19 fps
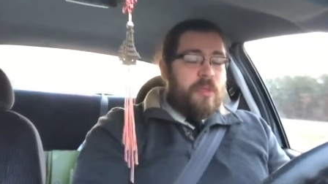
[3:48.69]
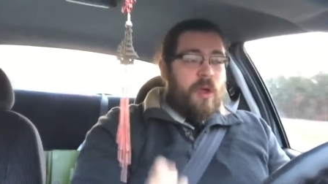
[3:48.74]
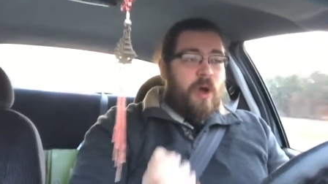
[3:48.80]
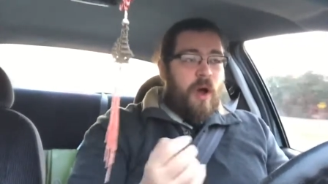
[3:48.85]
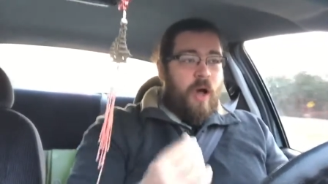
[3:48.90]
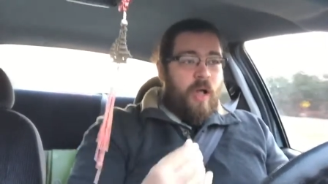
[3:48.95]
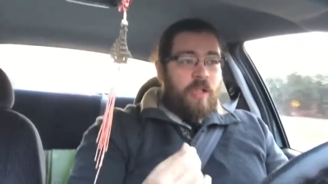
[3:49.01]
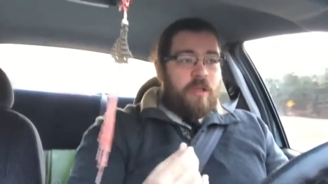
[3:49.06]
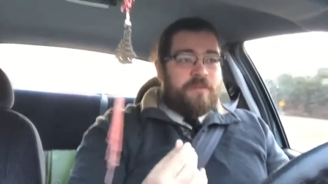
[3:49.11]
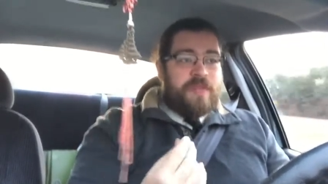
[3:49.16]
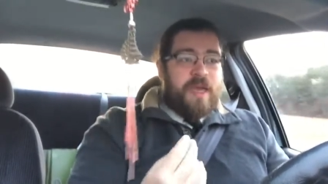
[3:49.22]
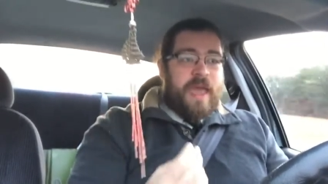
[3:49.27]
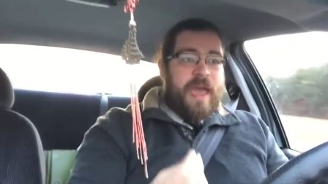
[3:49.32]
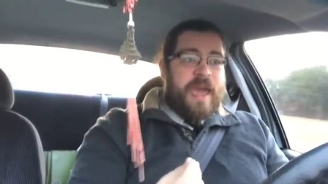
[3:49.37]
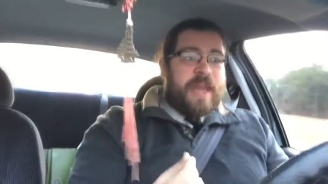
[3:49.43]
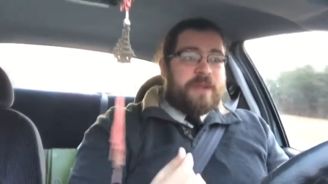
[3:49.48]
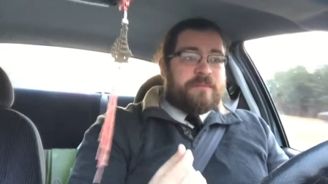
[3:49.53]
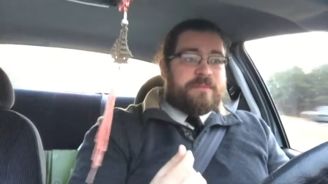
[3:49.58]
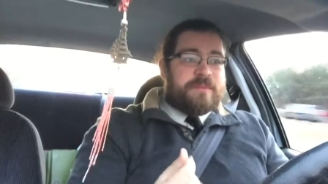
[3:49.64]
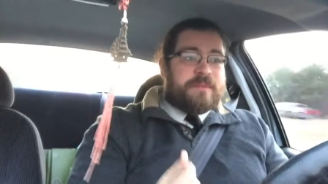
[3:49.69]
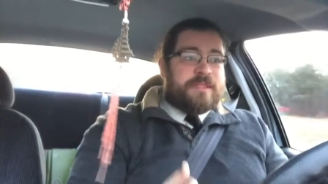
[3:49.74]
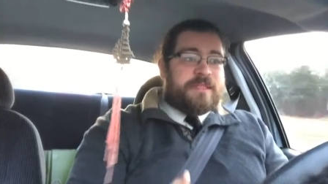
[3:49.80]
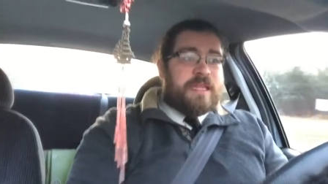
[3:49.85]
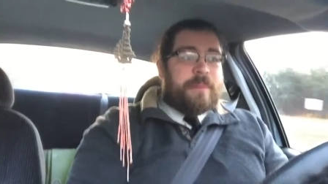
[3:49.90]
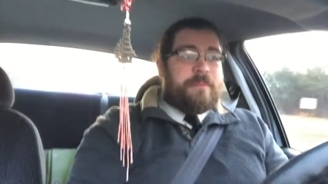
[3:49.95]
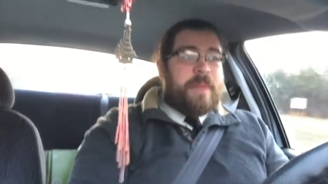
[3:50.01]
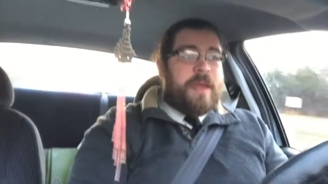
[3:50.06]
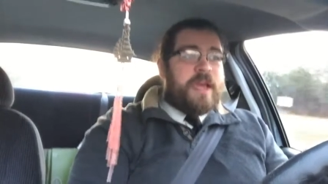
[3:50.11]
all of the atoms
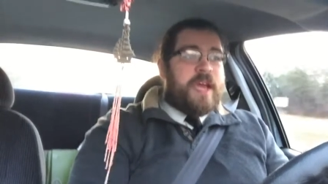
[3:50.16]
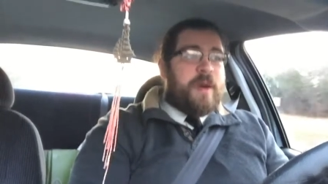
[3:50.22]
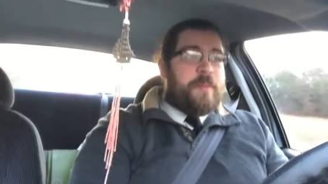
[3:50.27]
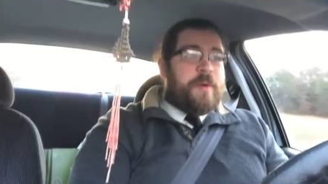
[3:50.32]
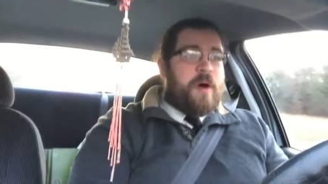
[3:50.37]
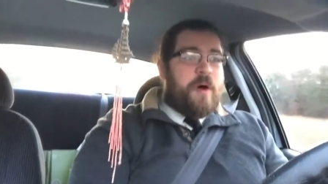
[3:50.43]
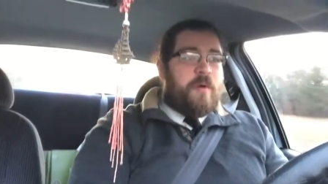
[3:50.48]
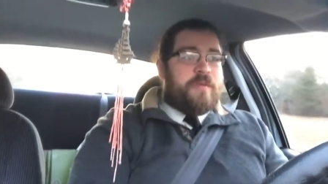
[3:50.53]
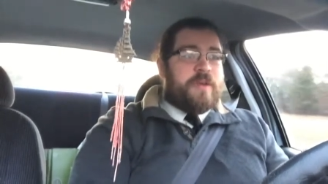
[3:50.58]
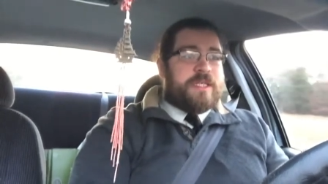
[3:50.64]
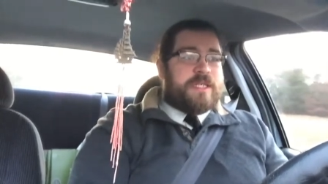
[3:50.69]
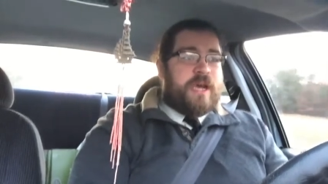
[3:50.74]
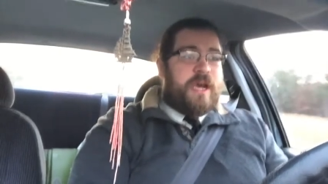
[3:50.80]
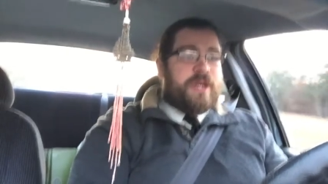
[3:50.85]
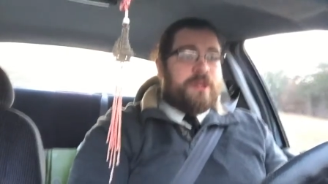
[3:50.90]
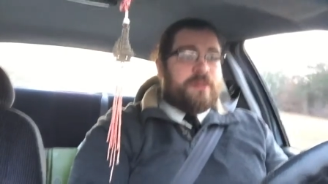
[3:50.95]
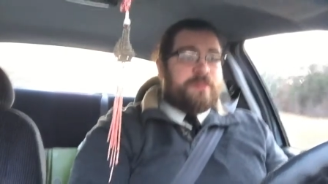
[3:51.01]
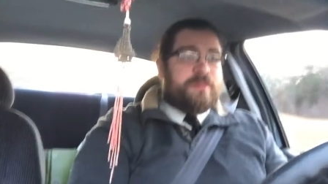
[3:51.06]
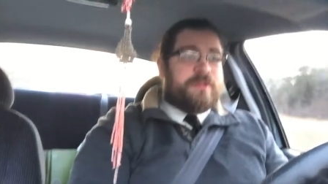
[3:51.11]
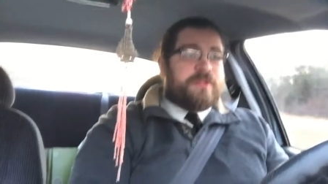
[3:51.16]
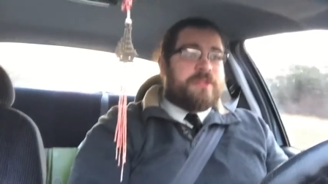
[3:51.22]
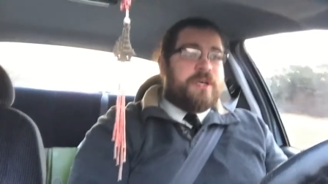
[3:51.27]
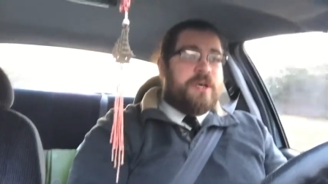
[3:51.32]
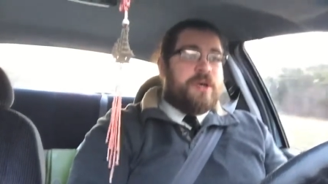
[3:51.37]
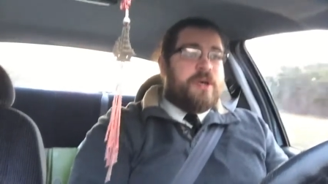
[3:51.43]
that make up all these items,